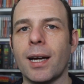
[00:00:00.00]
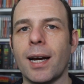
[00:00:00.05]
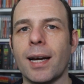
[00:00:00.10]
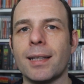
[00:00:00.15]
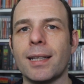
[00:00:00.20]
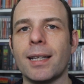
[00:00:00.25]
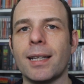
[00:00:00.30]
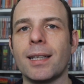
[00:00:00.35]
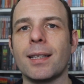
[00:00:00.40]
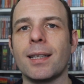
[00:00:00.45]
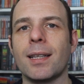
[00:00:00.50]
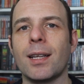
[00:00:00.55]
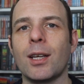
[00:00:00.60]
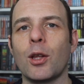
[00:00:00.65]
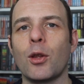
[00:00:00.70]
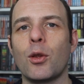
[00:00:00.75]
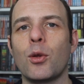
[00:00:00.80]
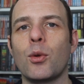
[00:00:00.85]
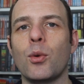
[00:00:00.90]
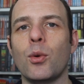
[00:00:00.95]
and then
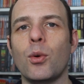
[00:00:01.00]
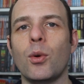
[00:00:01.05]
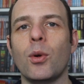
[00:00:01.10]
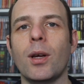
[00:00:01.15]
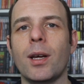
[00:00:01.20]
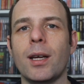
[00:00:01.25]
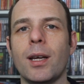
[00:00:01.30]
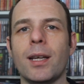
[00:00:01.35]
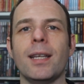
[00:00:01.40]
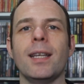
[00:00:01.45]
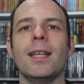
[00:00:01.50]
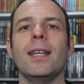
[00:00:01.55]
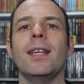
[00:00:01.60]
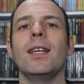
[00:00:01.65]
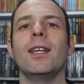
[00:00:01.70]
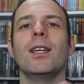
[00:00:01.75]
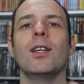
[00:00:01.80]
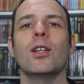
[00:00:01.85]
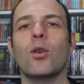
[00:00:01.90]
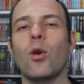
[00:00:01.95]
through a
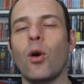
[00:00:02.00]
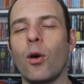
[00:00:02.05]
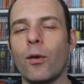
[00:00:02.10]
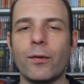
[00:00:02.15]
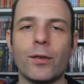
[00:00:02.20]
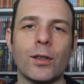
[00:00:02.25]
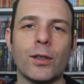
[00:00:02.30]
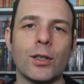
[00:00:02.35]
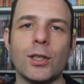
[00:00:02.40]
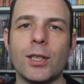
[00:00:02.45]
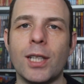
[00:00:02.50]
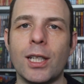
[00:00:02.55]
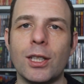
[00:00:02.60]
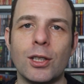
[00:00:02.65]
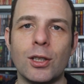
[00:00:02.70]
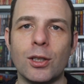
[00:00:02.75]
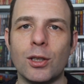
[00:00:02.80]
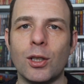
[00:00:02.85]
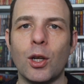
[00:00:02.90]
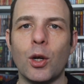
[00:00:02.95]

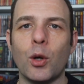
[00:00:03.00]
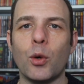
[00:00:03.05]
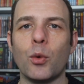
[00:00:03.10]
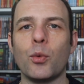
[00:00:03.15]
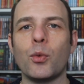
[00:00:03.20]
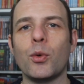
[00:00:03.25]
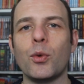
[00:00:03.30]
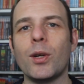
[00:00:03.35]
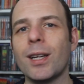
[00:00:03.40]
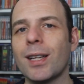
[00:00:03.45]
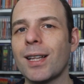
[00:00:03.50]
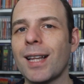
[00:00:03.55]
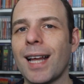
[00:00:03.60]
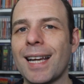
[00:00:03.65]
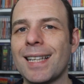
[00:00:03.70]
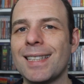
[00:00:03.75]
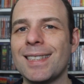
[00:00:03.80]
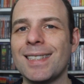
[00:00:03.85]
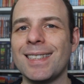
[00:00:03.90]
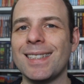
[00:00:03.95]
conversation
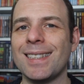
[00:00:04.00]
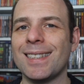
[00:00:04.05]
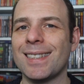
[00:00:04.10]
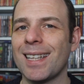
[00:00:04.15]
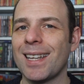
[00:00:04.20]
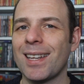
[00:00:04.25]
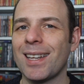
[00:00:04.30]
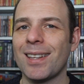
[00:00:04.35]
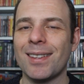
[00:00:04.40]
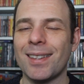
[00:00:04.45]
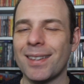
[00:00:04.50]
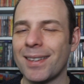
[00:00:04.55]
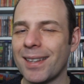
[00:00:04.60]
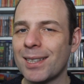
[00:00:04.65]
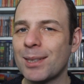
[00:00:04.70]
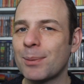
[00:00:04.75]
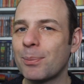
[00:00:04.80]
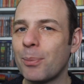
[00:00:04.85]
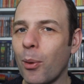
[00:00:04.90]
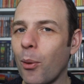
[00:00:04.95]
realizes that
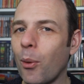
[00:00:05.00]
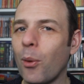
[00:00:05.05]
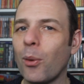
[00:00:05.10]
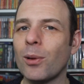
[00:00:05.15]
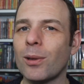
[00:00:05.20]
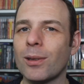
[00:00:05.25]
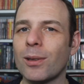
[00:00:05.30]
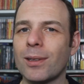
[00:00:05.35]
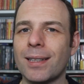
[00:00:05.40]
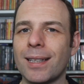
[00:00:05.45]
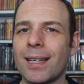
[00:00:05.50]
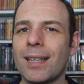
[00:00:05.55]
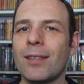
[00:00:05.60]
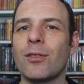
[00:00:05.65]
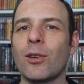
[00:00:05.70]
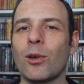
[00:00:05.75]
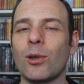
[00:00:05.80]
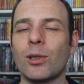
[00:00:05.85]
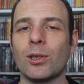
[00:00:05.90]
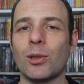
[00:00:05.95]
this Paul
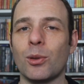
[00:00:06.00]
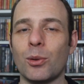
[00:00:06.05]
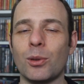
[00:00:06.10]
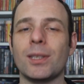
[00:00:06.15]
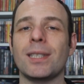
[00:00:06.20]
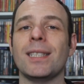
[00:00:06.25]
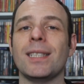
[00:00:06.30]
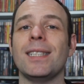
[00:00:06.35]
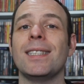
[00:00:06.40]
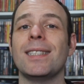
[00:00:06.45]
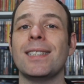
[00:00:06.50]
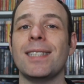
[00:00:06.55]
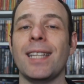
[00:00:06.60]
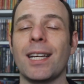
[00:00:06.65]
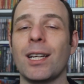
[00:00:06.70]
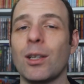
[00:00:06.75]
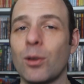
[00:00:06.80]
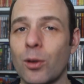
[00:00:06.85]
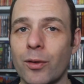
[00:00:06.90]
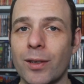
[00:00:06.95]
Davos, who's he's
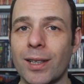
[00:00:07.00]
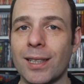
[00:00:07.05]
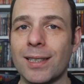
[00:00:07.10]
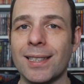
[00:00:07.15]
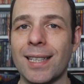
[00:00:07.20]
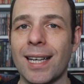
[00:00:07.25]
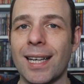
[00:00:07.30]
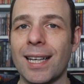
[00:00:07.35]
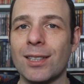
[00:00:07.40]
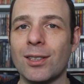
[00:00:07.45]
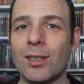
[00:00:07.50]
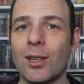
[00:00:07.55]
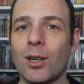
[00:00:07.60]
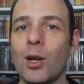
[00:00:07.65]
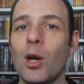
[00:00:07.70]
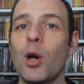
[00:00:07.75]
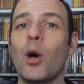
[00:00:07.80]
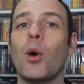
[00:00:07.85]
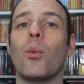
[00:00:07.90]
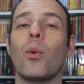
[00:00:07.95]
taken over his character,
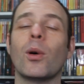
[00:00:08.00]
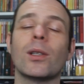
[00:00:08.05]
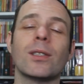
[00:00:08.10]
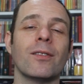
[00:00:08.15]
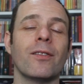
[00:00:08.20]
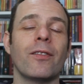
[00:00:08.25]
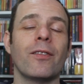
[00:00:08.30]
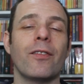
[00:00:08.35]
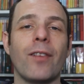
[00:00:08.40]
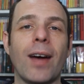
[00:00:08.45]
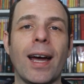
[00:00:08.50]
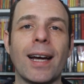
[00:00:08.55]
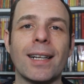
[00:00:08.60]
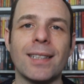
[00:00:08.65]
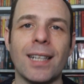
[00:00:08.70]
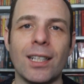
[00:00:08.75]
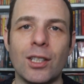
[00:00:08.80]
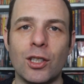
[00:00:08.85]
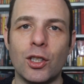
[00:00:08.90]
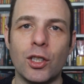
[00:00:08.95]
was in
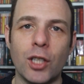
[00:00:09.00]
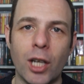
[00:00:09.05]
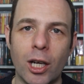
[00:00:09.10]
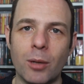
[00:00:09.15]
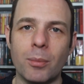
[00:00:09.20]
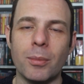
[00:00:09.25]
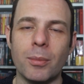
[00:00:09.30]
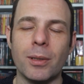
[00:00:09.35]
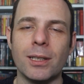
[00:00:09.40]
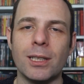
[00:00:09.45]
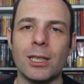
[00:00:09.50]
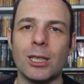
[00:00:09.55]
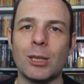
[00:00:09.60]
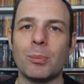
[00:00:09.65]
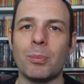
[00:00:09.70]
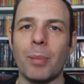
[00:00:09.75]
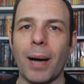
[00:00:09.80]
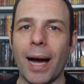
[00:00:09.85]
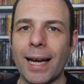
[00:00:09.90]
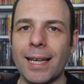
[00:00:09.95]
fact a German
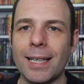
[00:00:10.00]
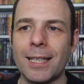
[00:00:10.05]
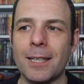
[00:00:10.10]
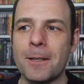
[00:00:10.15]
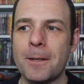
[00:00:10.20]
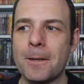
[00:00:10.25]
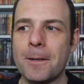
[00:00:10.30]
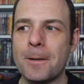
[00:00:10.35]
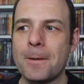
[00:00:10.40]
spy.